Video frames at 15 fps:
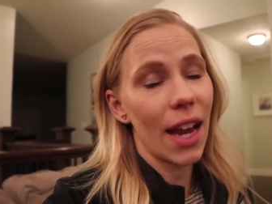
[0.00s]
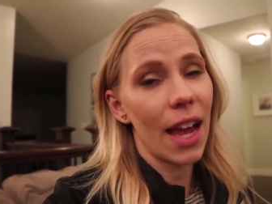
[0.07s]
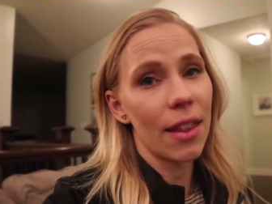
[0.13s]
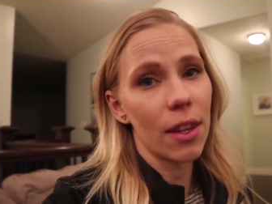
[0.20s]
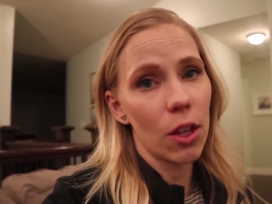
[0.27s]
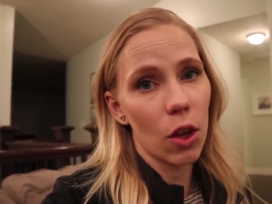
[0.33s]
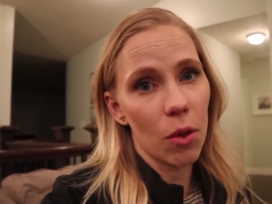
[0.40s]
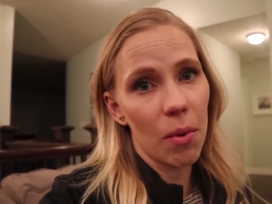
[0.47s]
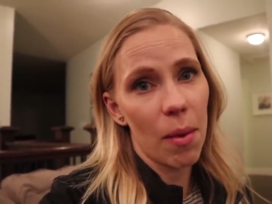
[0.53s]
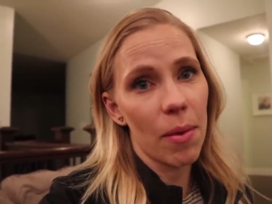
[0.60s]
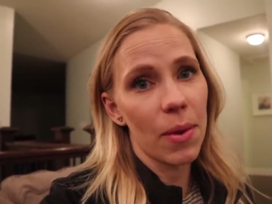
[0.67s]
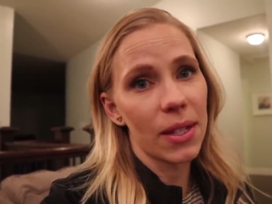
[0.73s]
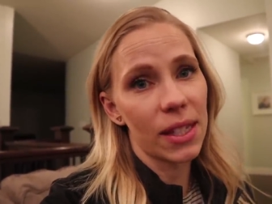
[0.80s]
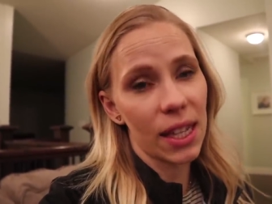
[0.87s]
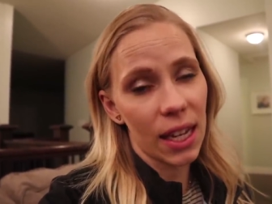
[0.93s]
and you know the baby
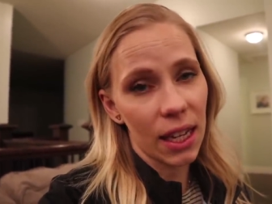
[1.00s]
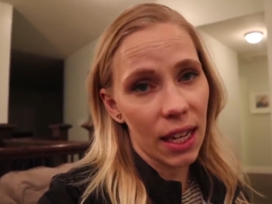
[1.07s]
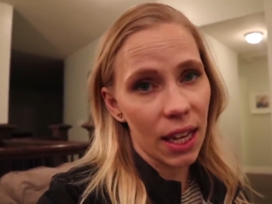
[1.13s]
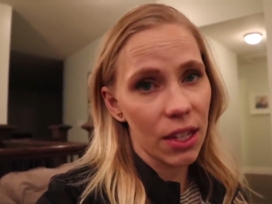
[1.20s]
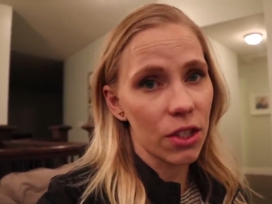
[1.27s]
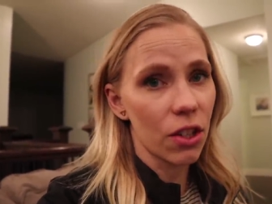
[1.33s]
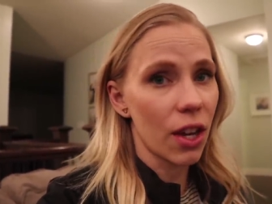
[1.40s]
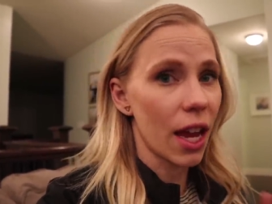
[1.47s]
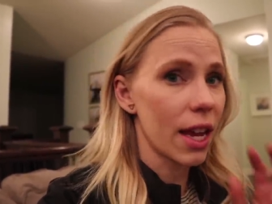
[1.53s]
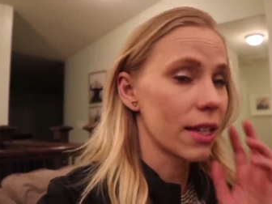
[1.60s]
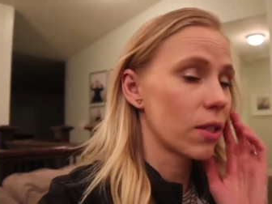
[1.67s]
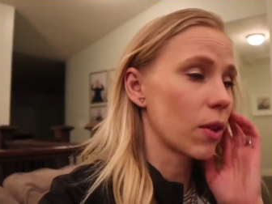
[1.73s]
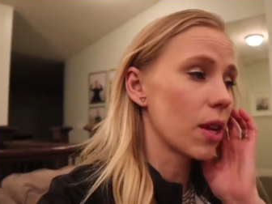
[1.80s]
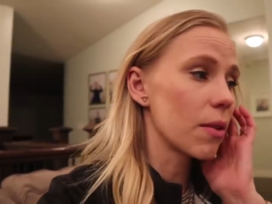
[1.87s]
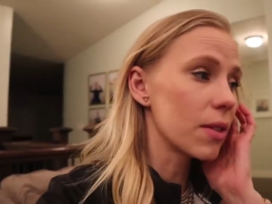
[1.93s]
was sick yesterday
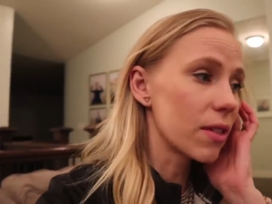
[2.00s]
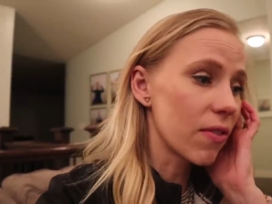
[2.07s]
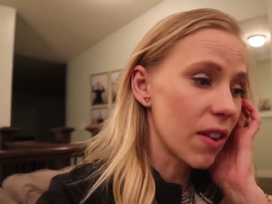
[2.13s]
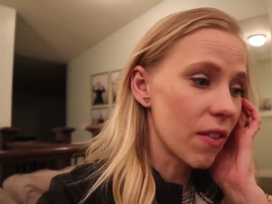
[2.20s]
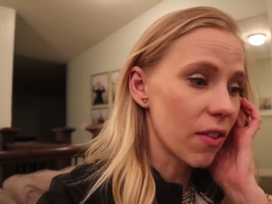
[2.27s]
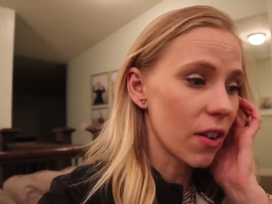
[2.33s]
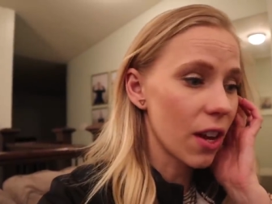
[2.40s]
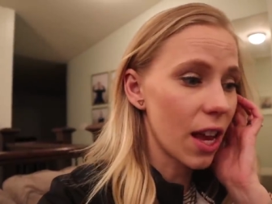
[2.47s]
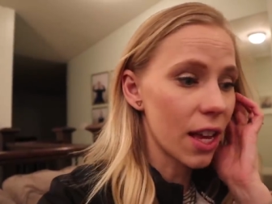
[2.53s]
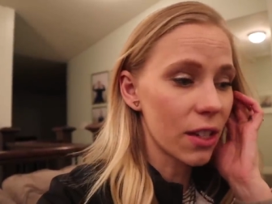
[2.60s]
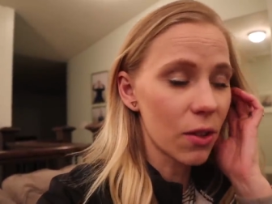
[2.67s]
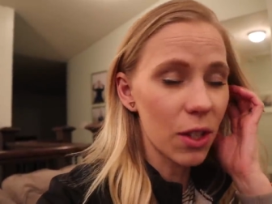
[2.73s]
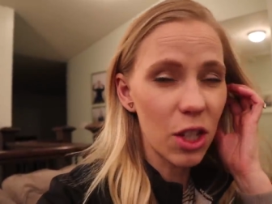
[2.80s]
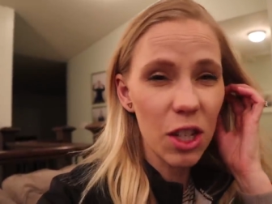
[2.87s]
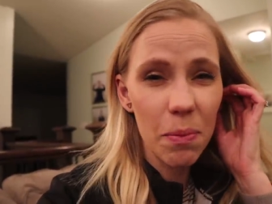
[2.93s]
so he was fevering
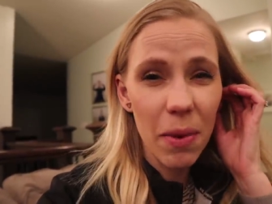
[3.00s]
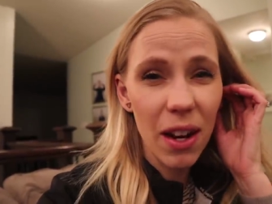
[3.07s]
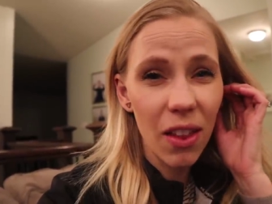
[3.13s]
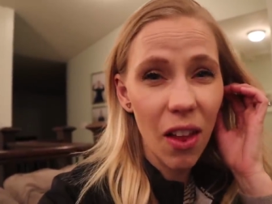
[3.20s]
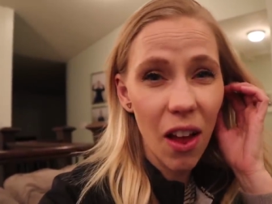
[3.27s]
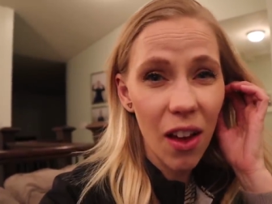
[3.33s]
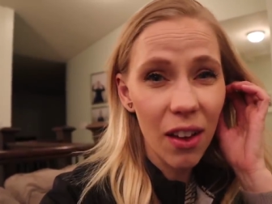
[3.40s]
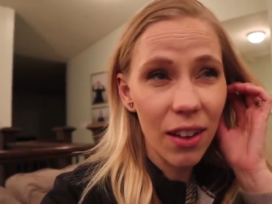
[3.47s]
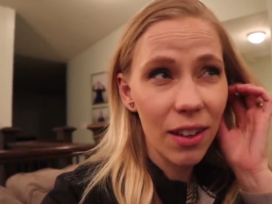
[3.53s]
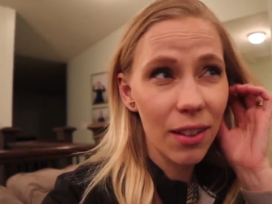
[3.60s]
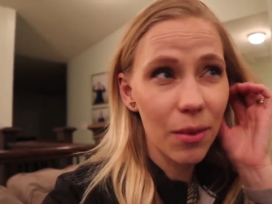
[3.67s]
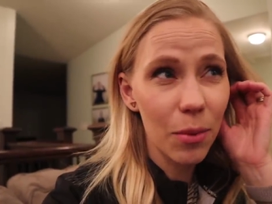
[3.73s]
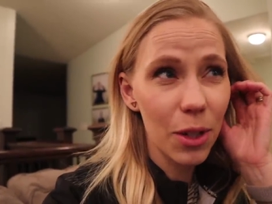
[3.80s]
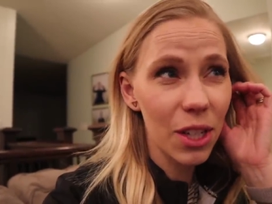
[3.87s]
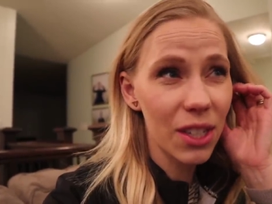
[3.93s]
so it's just been a long
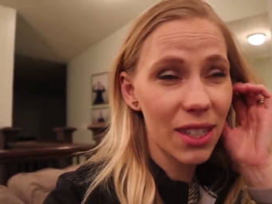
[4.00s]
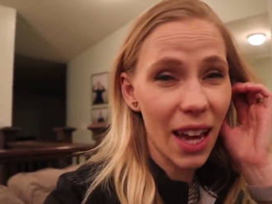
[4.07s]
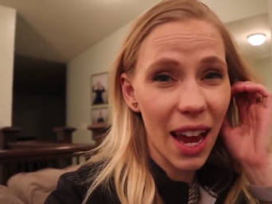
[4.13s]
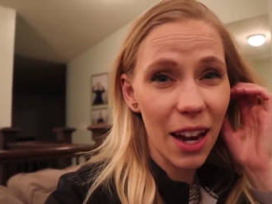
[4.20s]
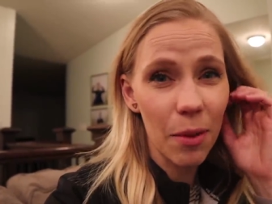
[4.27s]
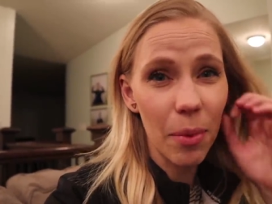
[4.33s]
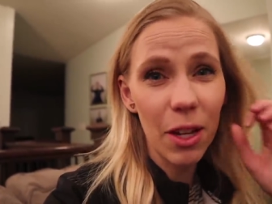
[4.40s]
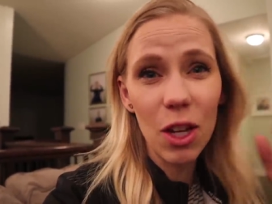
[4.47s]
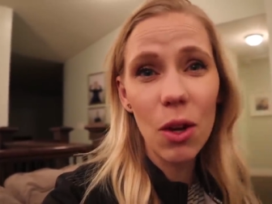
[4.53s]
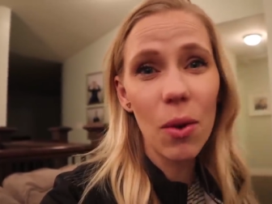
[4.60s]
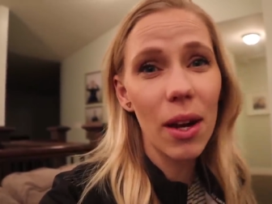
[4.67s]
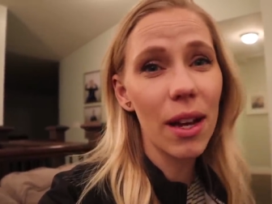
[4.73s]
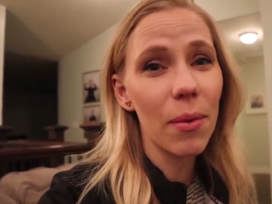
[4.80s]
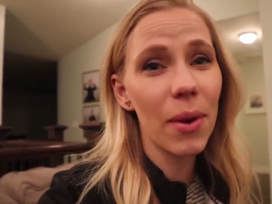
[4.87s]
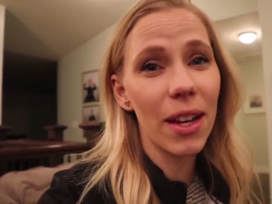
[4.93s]
we're just tired but you know
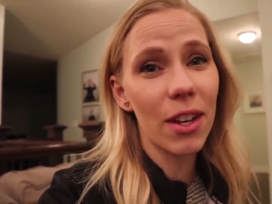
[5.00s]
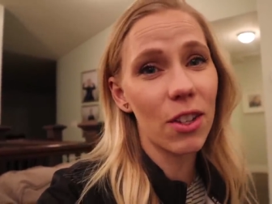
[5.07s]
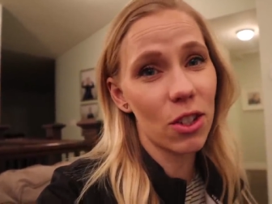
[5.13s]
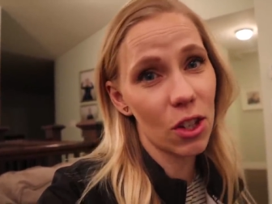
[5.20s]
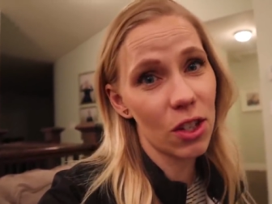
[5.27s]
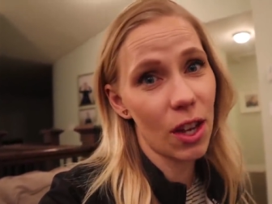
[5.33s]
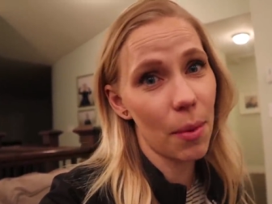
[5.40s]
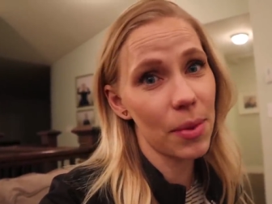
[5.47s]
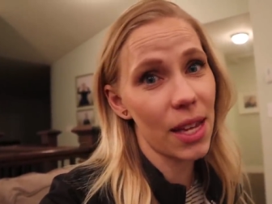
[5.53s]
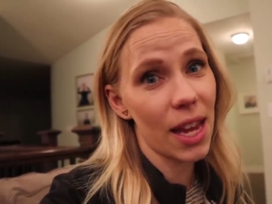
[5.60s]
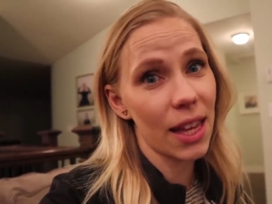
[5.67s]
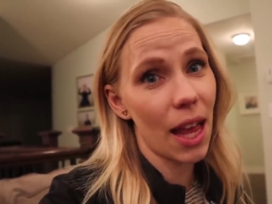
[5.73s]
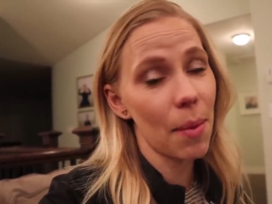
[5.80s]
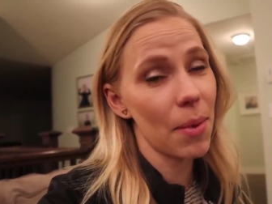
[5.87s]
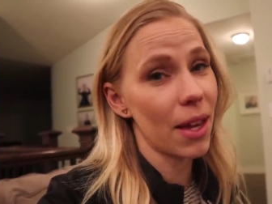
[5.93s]
what we should stop
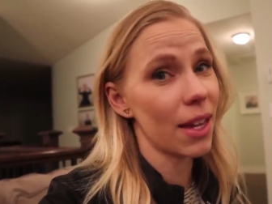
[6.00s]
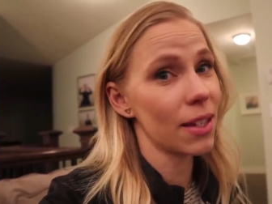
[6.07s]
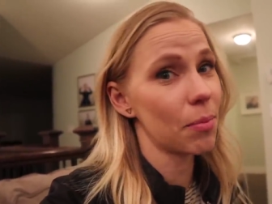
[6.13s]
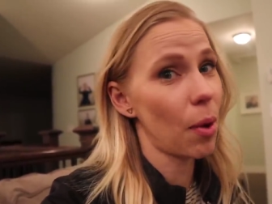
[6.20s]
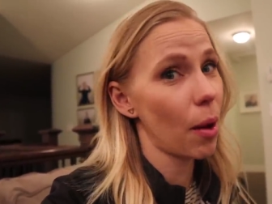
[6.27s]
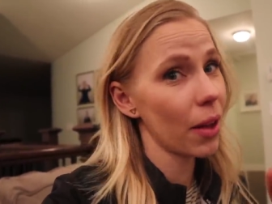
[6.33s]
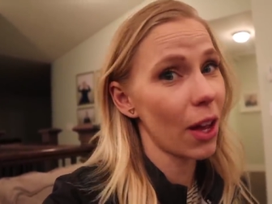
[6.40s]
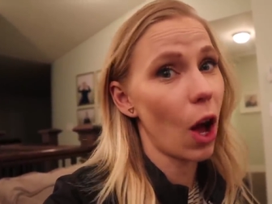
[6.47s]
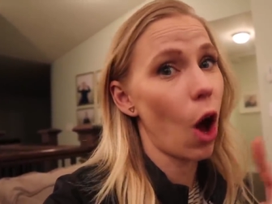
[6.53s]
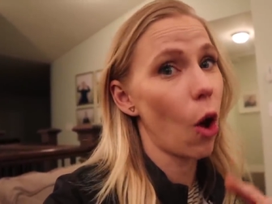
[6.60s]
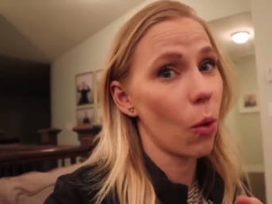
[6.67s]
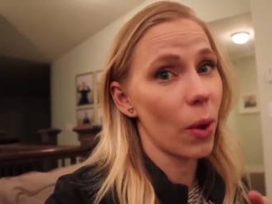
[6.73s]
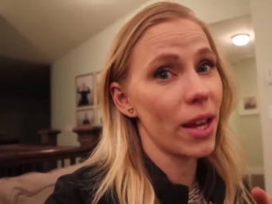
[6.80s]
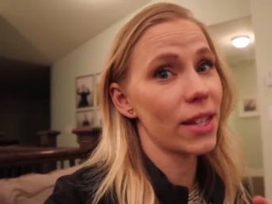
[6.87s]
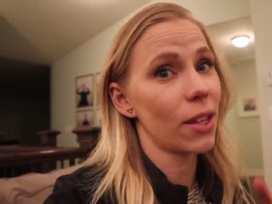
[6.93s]
saying that because probably
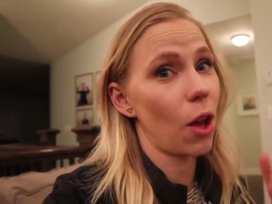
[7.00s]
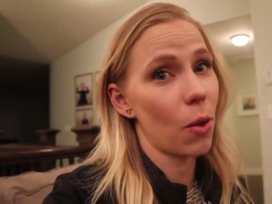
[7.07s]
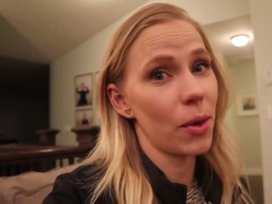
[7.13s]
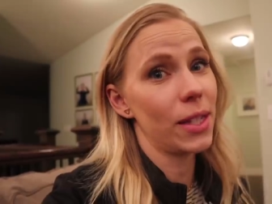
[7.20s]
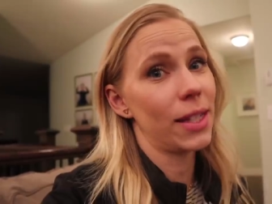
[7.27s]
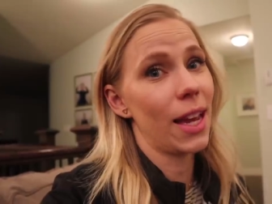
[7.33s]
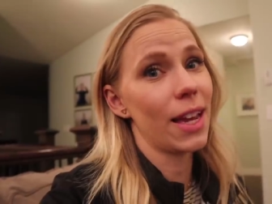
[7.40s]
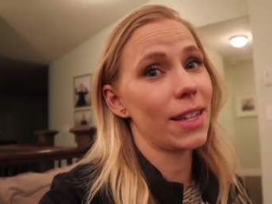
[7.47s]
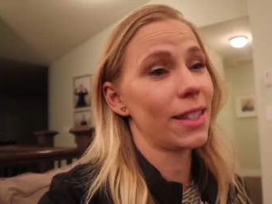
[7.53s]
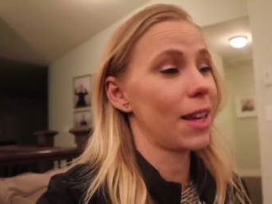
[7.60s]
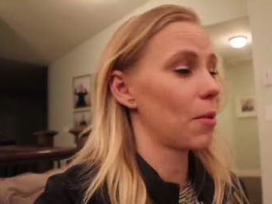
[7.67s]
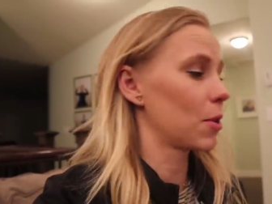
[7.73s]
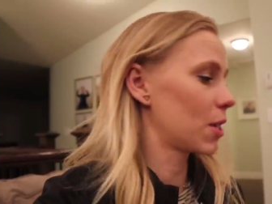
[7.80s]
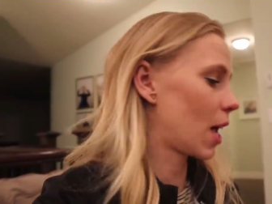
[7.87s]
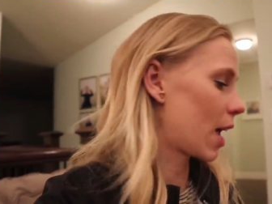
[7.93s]
always always say is
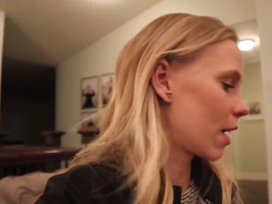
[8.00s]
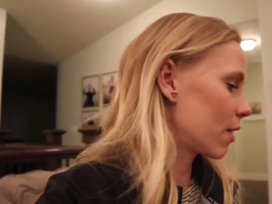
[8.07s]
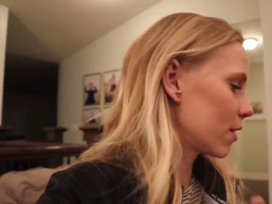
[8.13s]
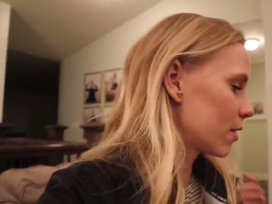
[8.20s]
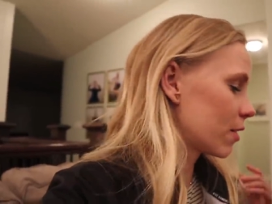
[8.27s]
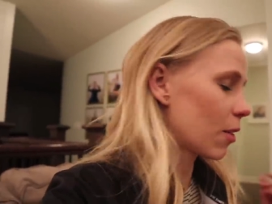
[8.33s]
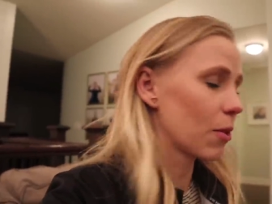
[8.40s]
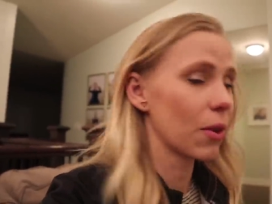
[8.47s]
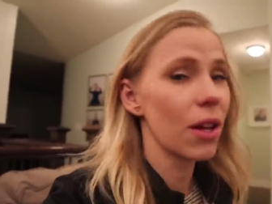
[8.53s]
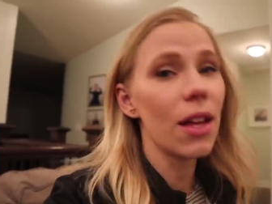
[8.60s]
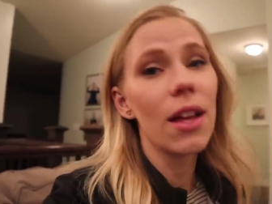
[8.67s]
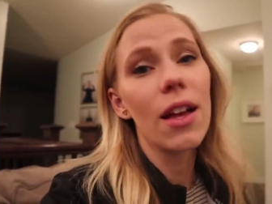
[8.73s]
that we're tired so